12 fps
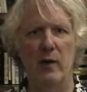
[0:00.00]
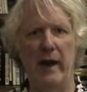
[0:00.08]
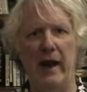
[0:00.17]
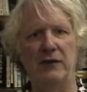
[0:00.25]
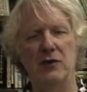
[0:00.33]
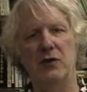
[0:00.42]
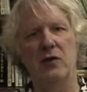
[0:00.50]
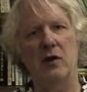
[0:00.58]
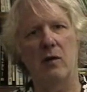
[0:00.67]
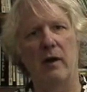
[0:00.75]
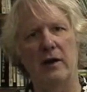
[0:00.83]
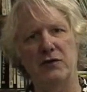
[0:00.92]
in answer to the
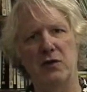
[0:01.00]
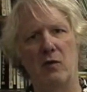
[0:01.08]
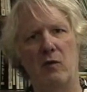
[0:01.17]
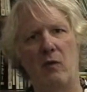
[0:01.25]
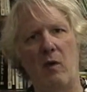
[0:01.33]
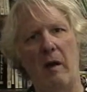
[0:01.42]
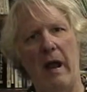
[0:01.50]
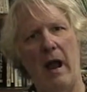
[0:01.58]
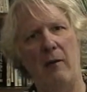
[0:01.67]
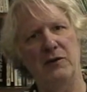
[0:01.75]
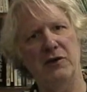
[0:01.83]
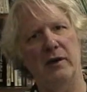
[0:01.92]
question,
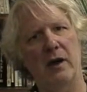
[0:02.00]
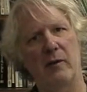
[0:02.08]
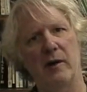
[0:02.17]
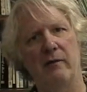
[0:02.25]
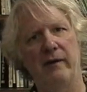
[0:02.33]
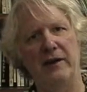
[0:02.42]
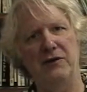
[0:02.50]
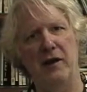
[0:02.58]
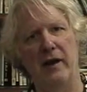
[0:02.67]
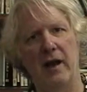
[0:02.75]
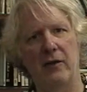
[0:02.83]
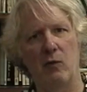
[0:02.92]
how is the narrator facing
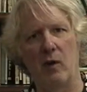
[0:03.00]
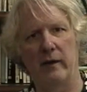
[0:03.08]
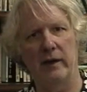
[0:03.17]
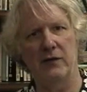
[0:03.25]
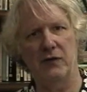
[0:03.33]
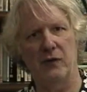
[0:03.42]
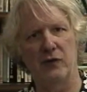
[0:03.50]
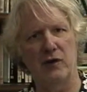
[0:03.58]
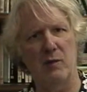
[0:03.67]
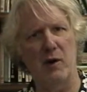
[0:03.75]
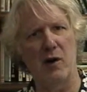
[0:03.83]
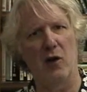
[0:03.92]
death? Well, it's through
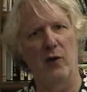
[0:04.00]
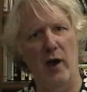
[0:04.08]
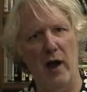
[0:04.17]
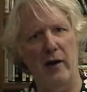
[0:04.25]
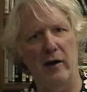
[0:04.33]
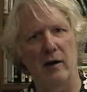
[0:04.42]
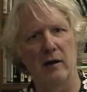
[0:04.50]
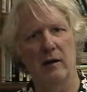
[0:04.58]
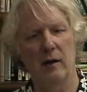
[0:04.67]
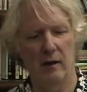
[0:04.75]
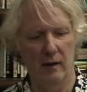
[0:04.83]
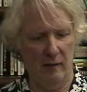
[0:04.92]
someone called the hunter.
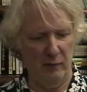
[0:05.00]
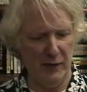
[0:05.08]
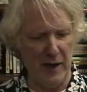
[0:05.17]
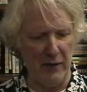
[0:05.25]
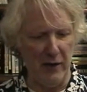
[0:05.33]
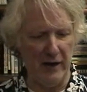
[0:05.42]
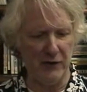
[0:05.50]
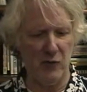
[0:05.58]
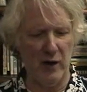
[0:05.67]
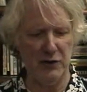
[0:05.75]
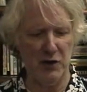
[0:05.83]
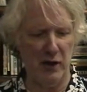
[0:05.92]
But now the next
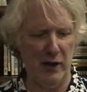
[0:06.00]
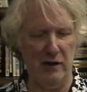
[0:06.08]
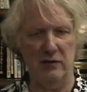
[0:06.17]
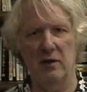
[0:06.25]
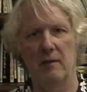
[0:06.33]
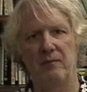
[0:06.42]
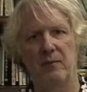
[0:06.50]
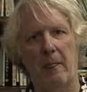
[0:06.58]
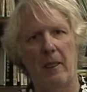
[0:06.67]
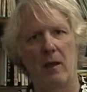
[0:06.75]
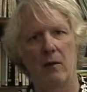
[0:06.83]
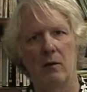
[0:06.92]
question is,
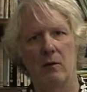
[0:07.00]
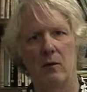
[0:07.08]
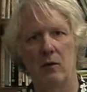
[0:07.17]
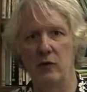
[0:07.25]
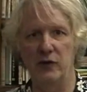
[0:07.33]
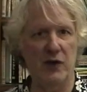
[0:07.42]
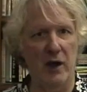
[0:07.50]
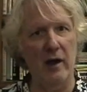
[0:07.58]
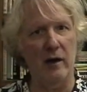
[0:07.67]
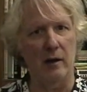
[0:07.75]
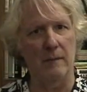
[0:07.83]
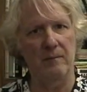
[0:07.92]
who's the
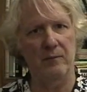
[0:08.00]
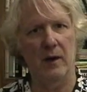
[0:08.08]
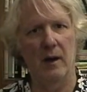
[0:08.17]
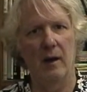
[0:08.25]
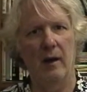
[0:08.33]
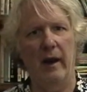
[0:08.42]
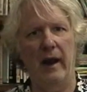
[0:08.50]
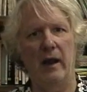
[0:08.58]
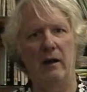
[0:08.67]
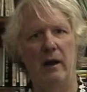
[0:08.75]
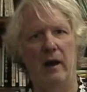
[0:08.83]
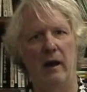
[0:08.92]
hunter?
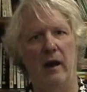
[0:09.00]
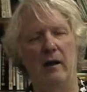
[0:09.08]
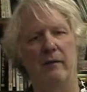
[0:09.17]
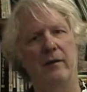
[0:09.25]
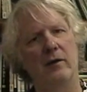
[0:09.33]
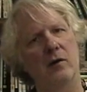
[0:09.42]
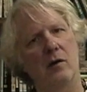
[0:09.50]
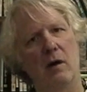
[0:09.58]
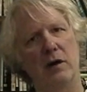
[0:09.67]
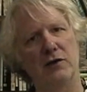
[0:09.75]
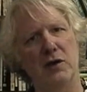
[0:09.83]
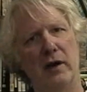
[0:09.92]
And a further
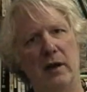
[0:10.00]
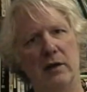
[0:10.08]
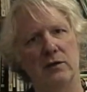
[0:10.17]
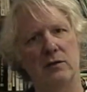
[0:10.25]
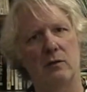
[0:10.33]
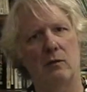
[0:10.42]
question is,